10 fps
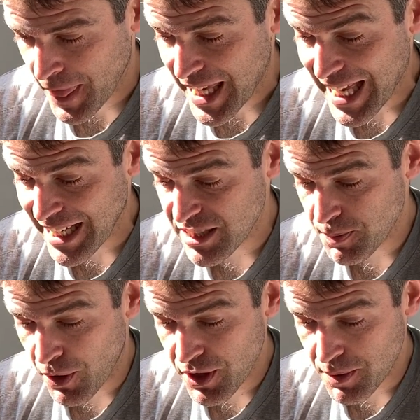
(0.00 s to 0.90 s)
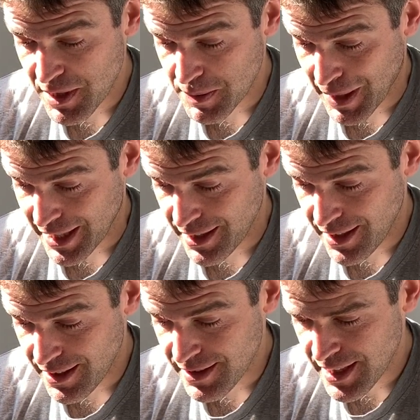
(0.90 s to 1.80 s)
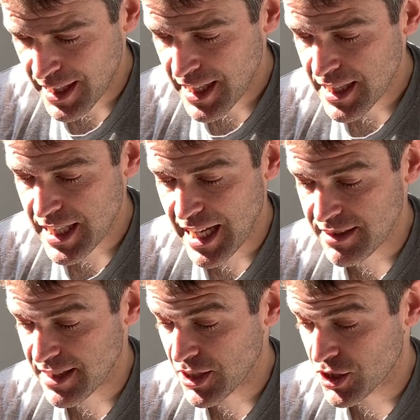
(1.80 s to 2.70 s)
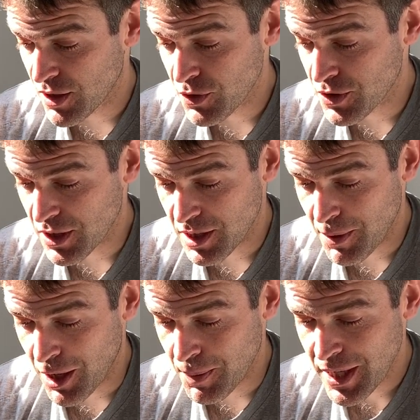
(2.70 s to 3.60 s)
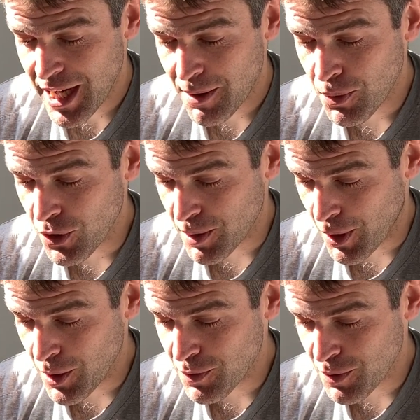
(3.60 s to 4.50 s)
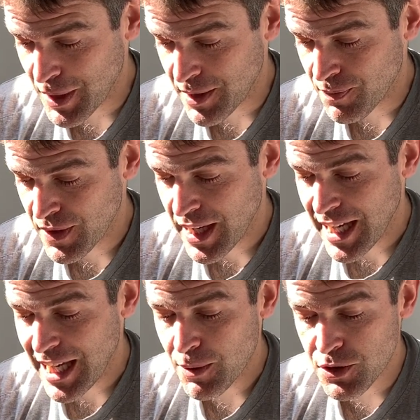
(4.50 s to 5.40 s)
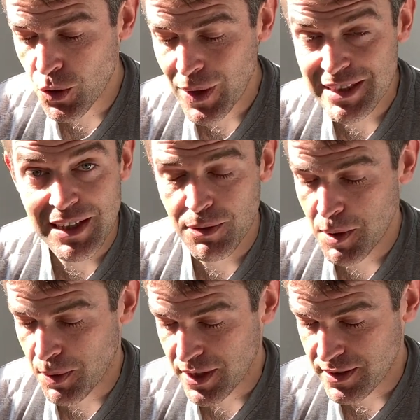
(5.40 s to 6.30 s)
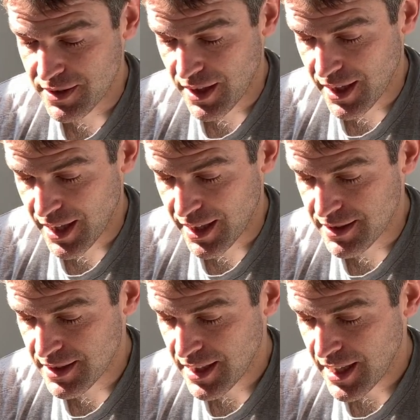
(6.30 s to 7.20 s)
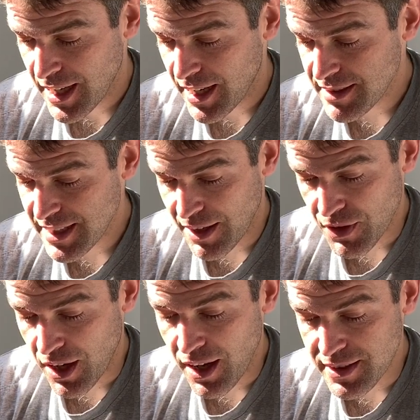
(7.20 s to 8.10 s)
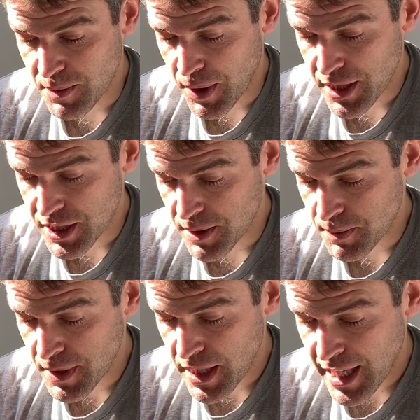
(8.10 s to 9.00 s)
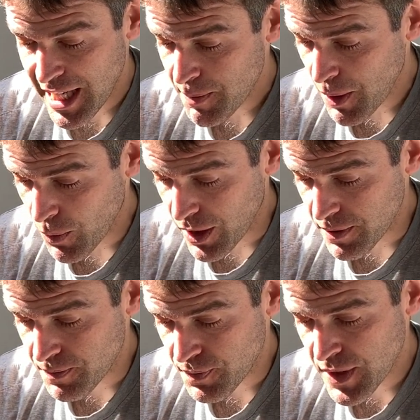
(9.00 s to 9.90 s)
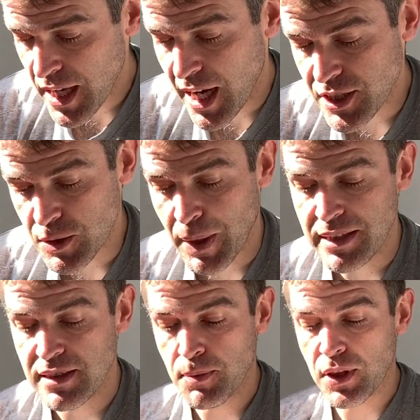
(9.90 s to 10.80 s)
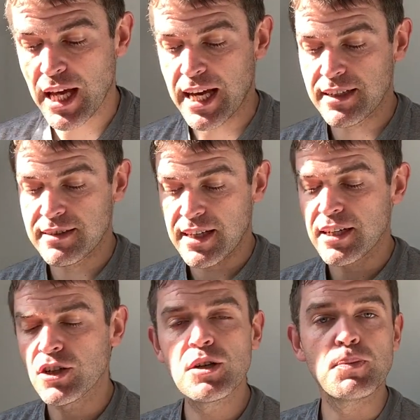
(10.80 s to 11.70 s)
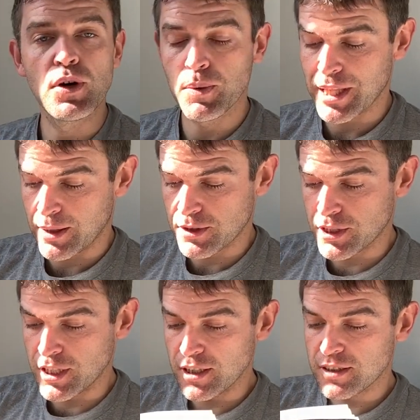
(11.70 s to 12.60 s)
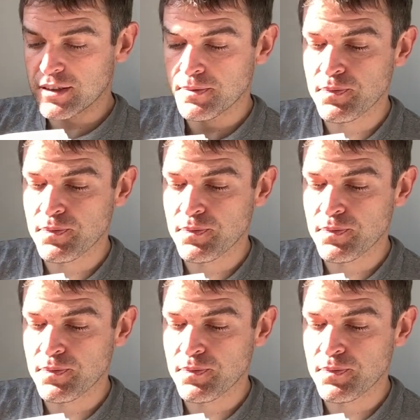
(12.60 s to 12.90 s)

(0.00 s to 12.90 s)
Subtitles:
He had to bury them in his backyard. The next day, Shovel dug them up and brought them home for me. He was always giving me presents like that. I didn't have the heart to punish him. He meant well. I just patted him on the head and said, "Good boy without a shirt."